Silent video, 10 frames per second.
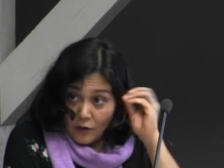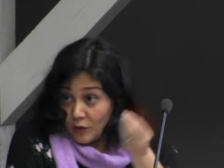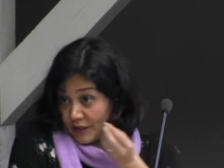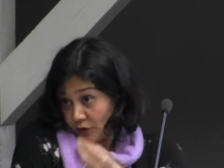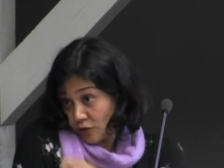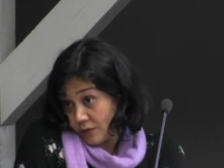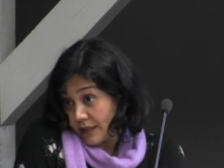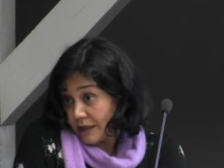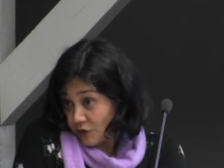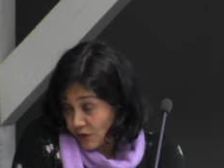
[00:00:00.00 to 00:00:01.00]
according to
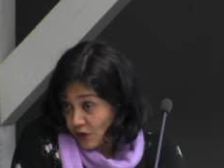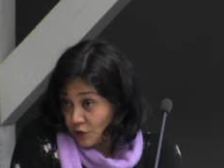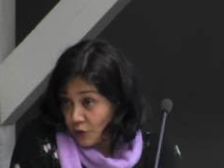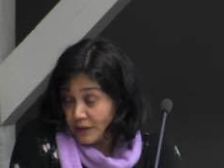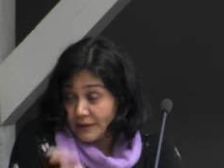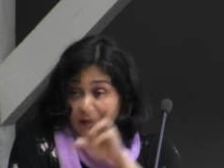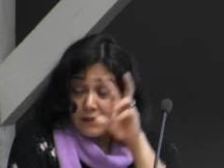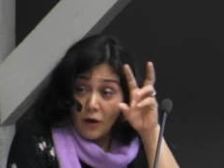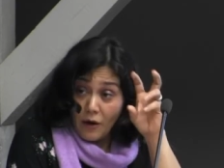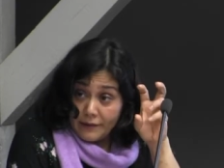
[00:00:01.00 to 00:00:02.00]
religious
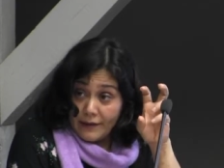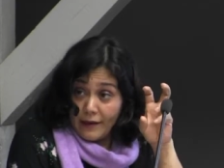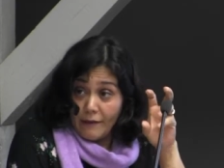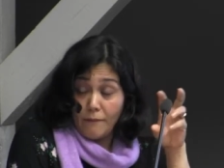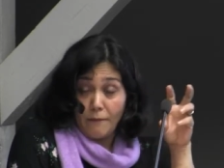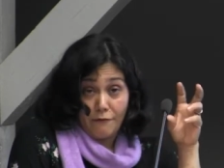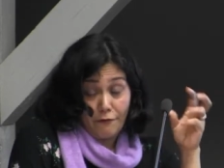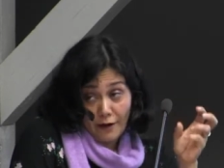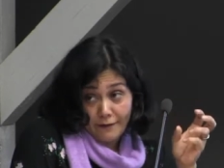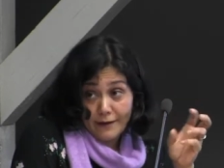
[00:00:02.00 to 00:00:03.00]
authorities, are the
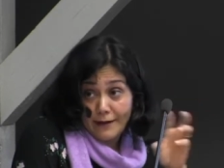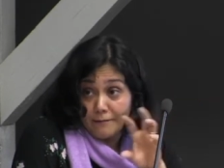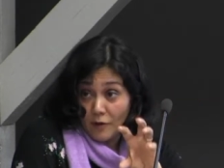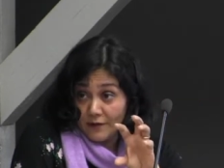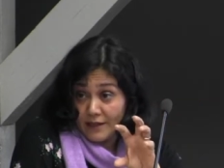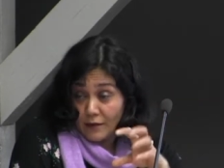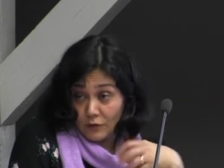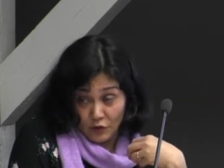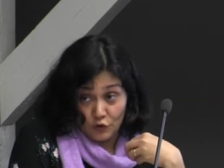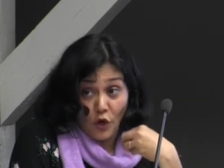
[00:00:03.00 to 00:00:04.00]
father and
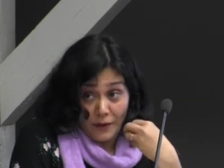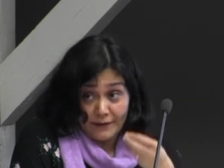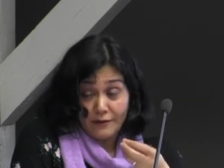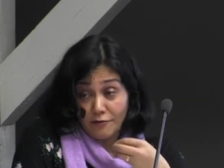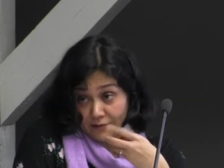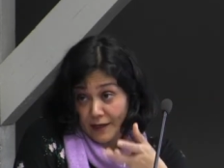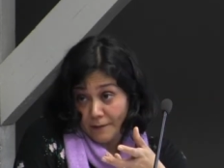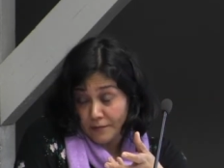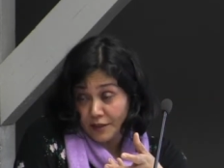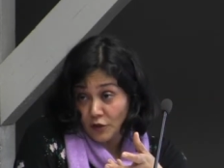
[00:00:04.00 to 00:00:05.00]
mother, the donor of
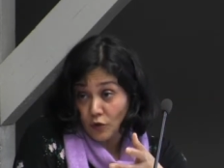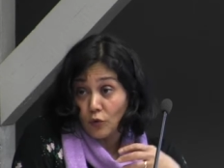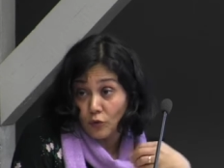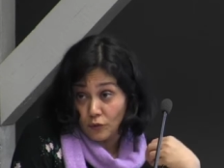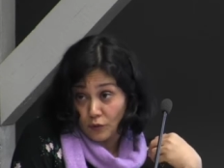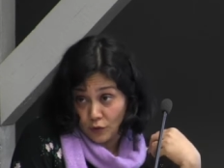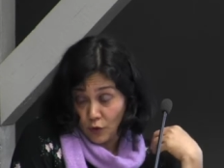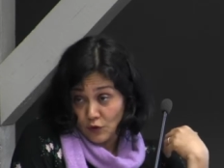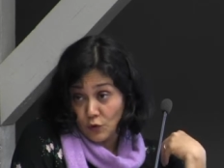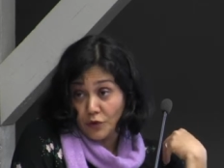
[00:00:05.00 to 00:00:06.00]
the embryo,
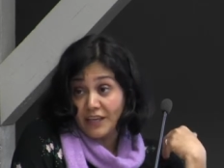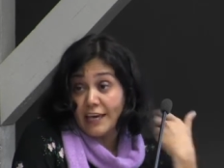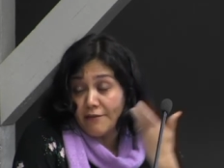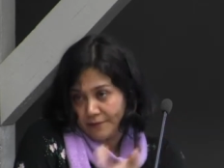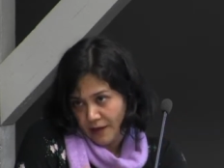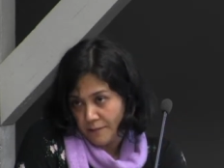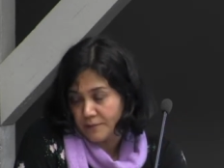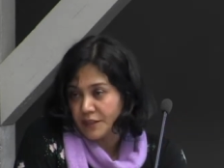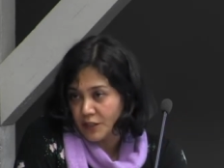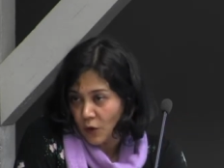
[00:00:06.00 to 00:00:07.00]
those who give the
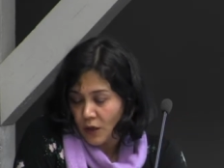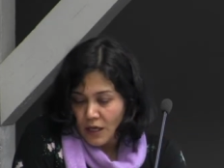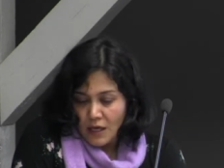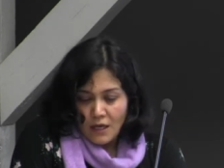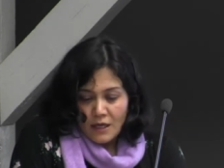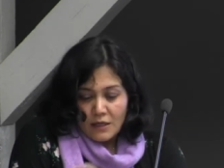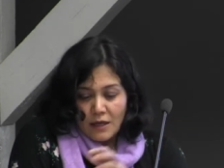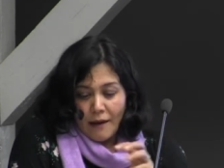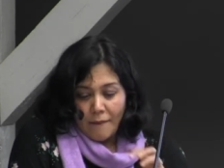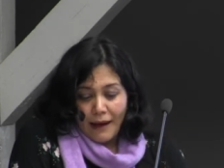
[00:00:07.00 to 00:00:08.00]
embryo.
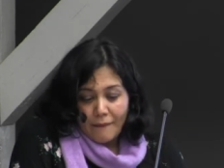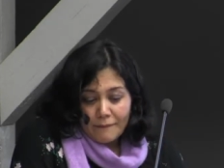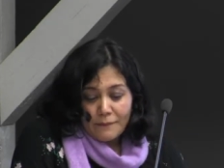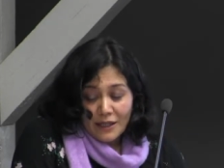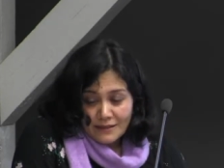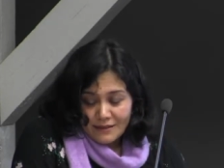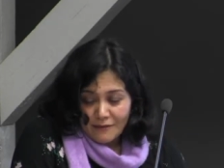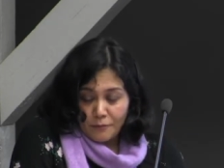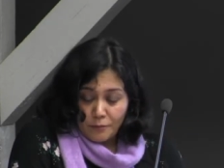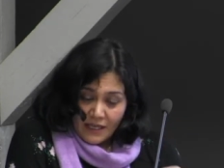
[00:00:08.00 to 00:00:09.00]

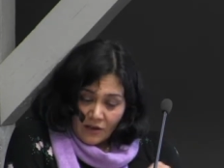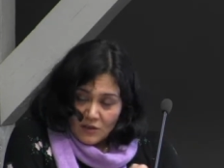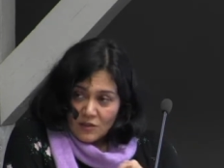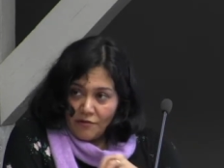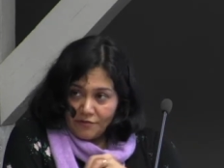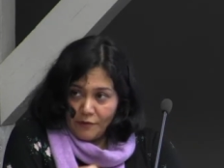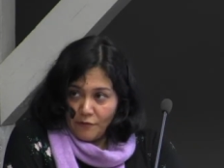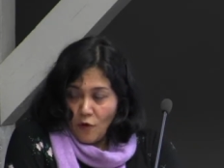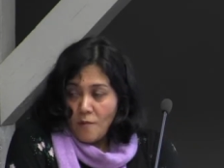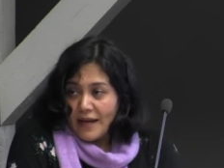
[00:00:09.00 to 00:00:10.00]
But because of
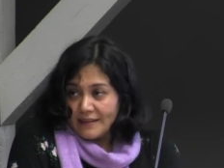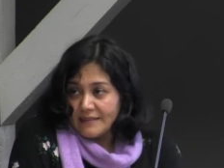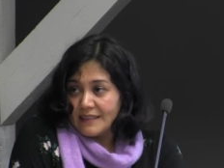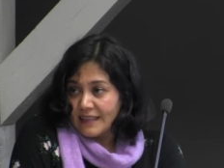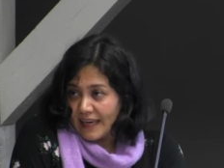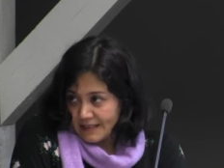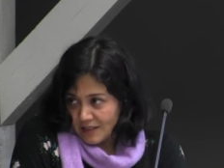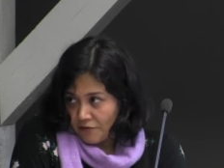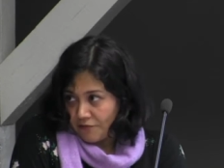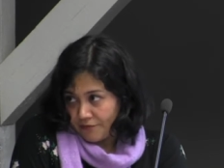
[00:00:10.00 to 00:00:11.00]
the woman, in the
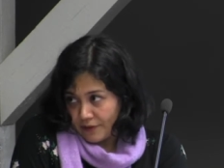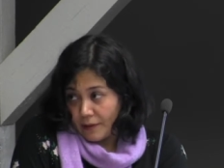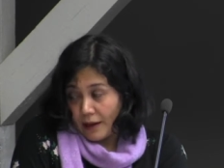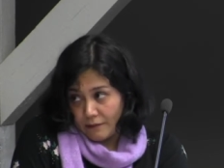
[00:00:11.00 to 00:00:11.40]
case of